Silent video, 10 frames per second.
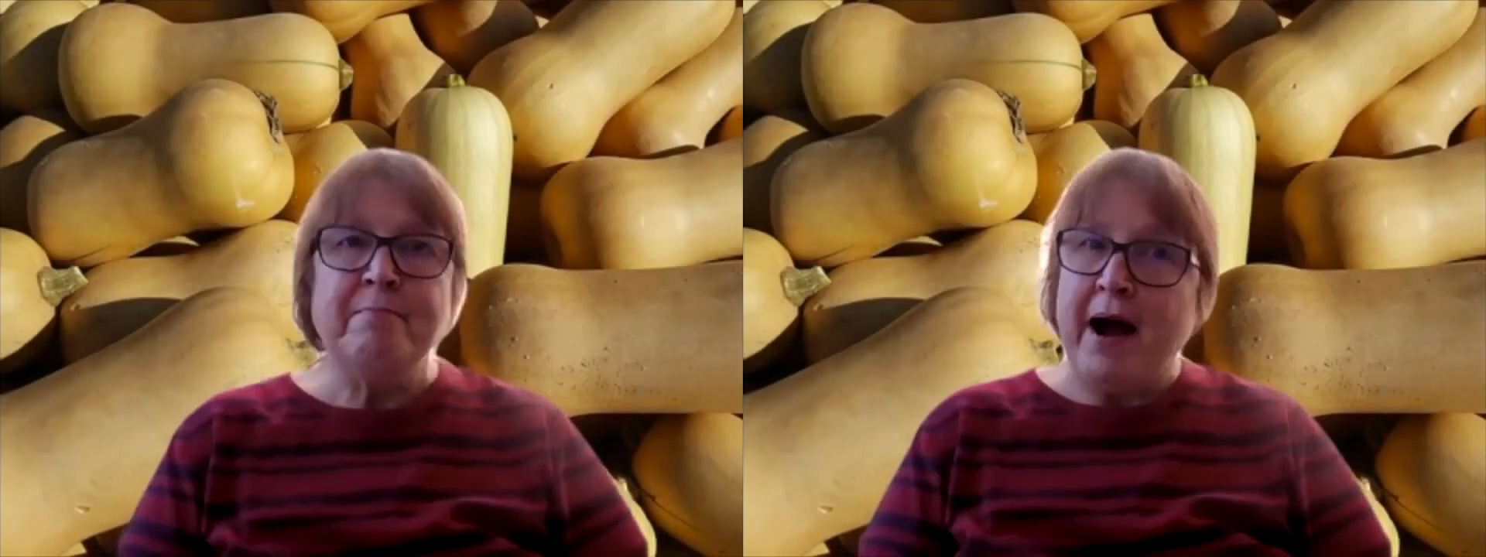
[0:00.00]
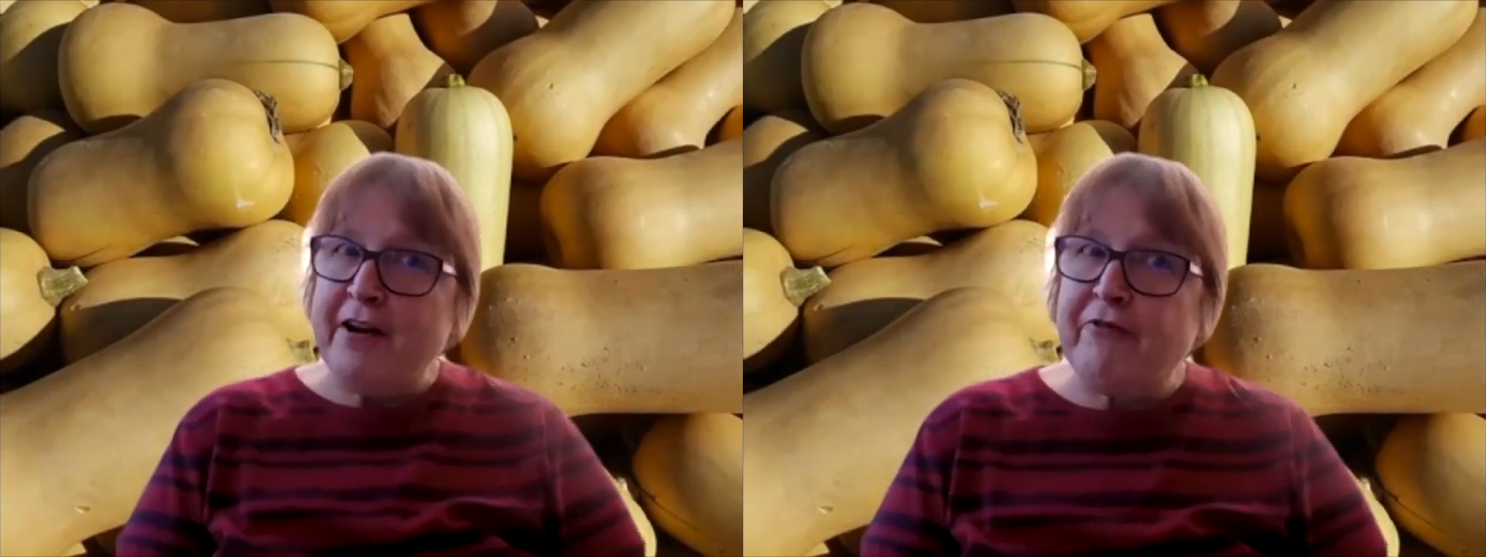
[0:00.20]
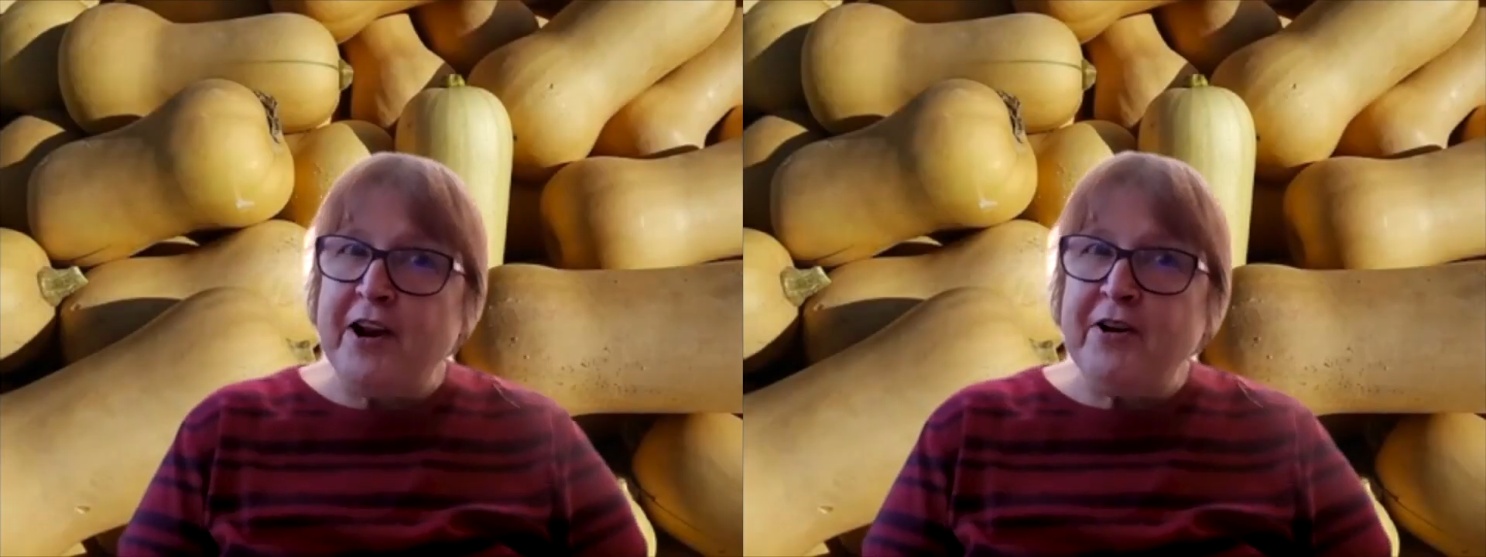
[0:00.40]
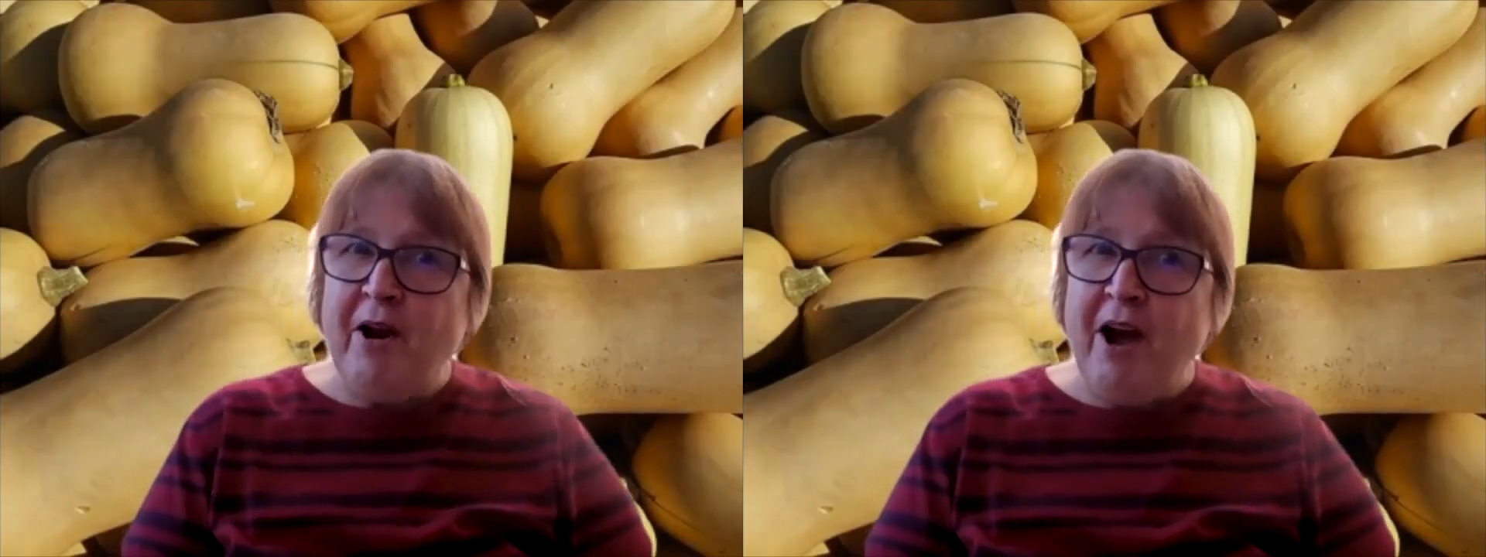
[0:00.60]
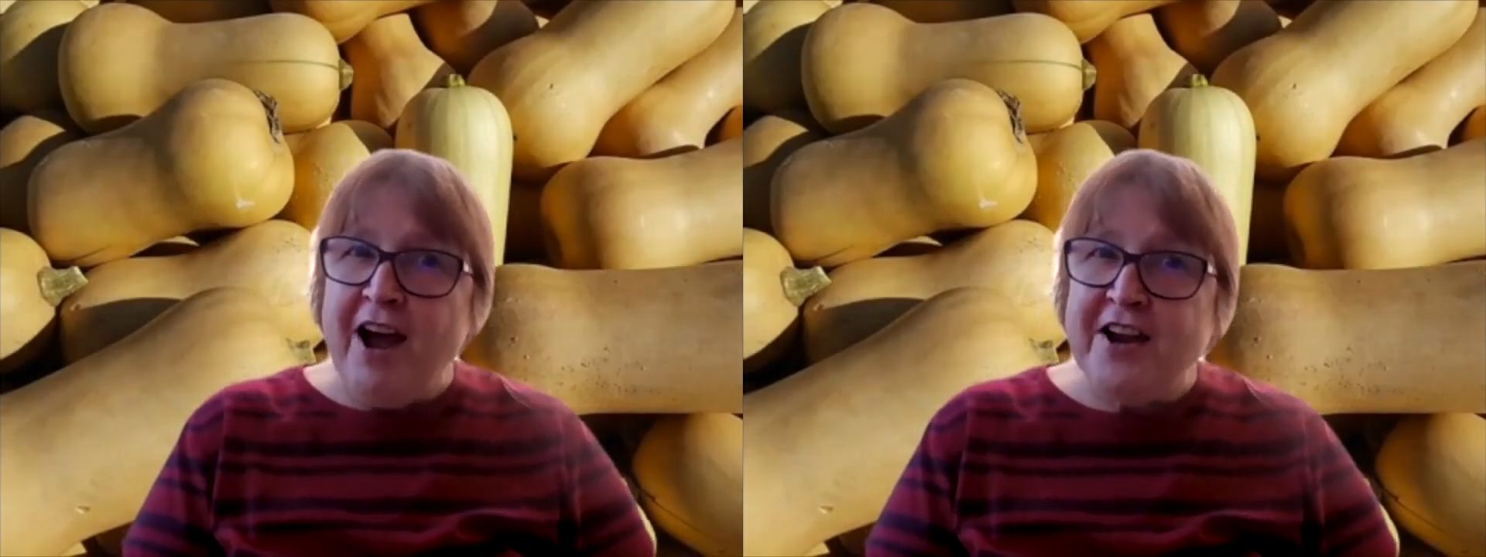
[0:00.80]
My friend
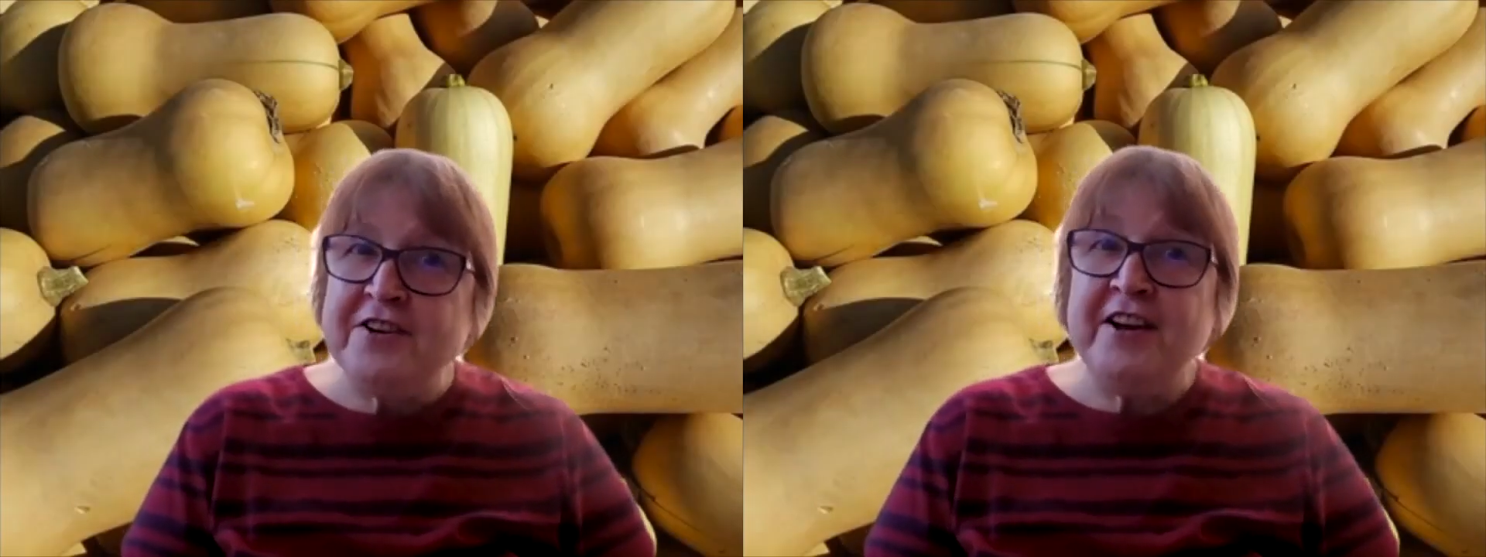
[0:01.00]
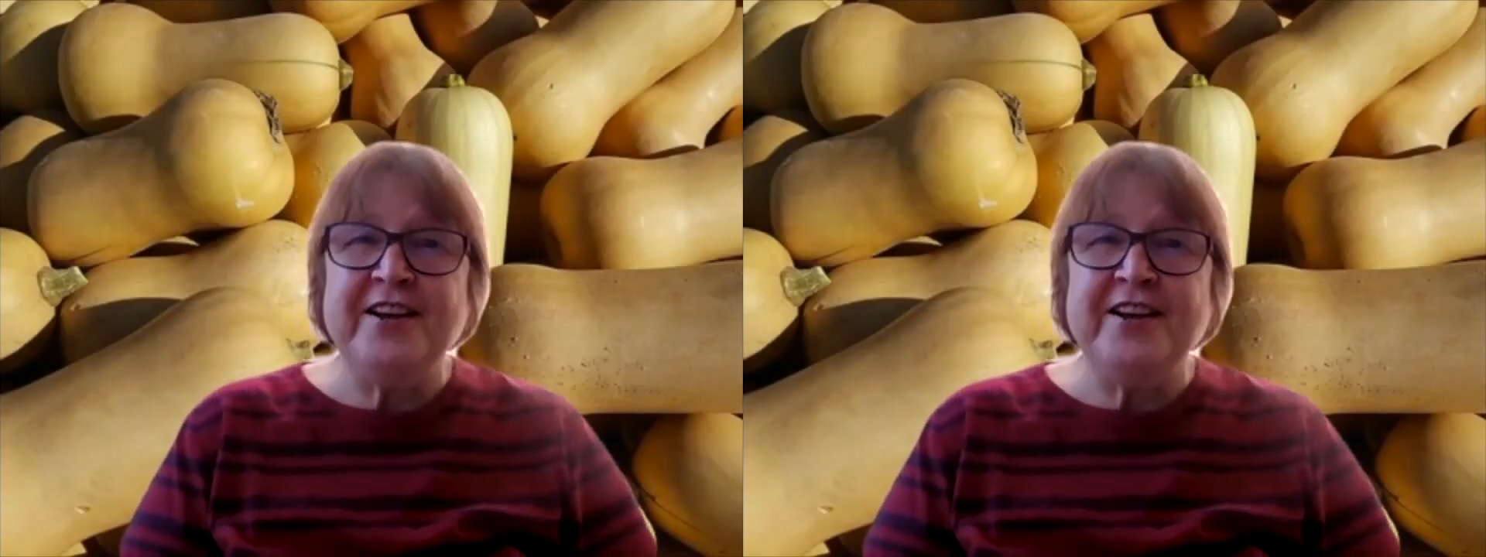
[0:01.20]
Raj